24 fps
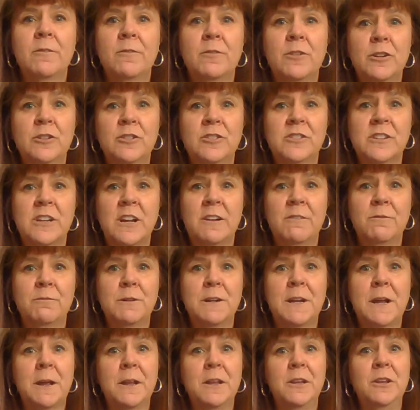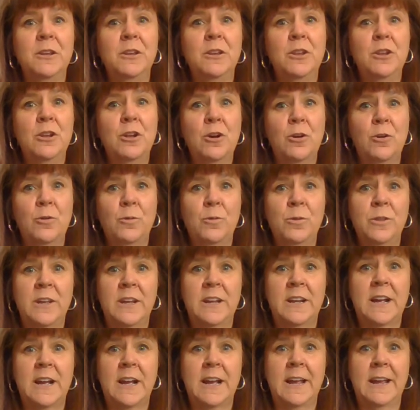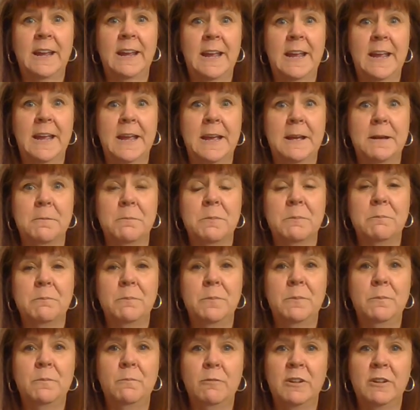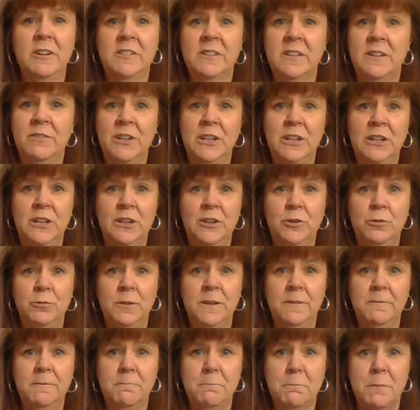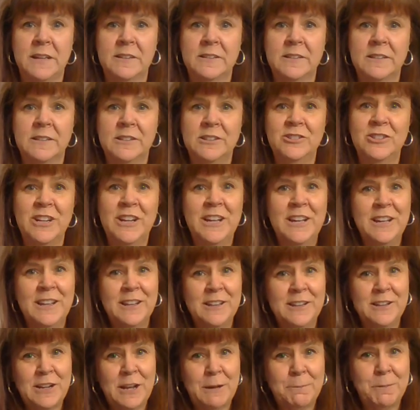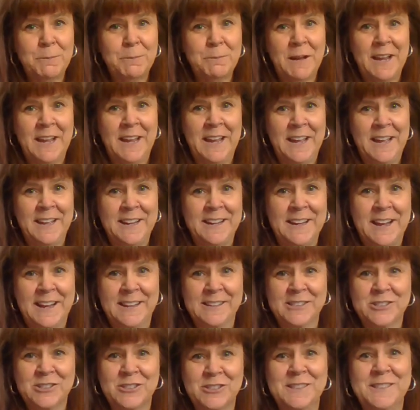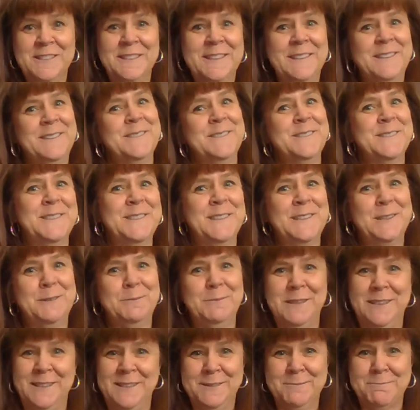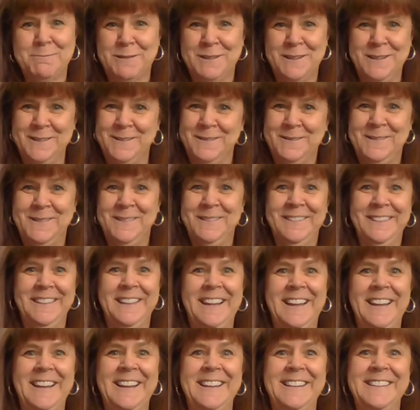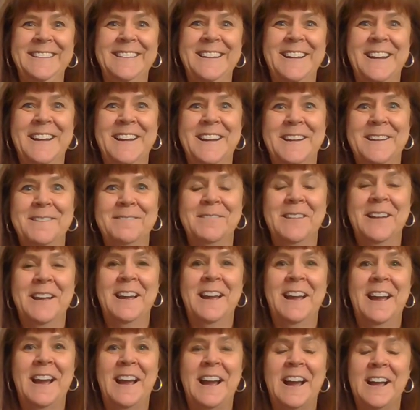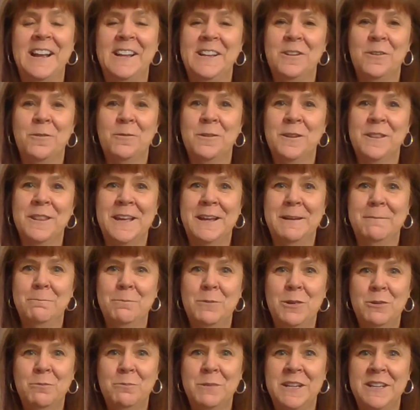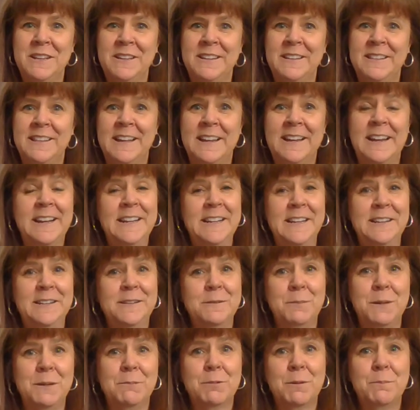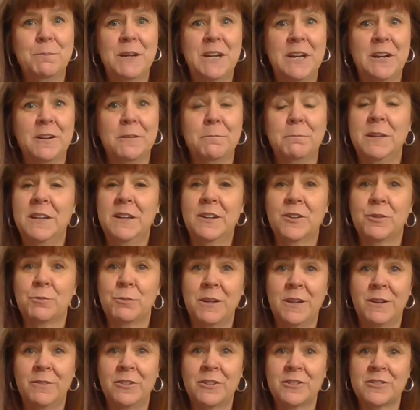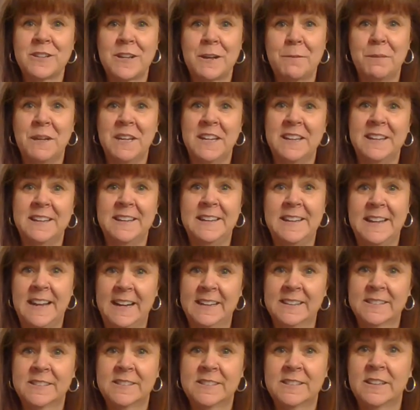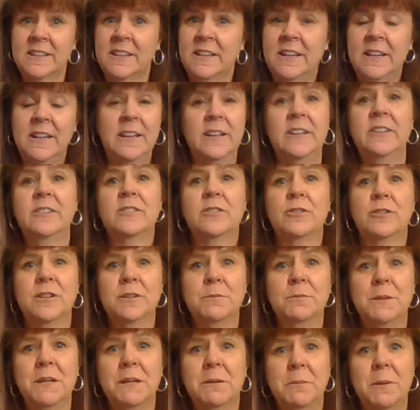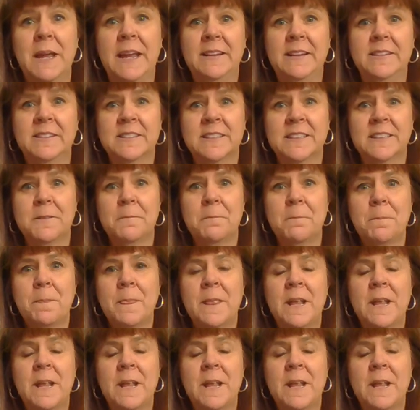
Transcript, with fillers: First off, when I know that I am receiving an intuitive message, the top of my head actually tingles a little bit. It's pretty cool. And um, I know in that moment that I need to be prepared because whatever's coming in next is going to be amazing.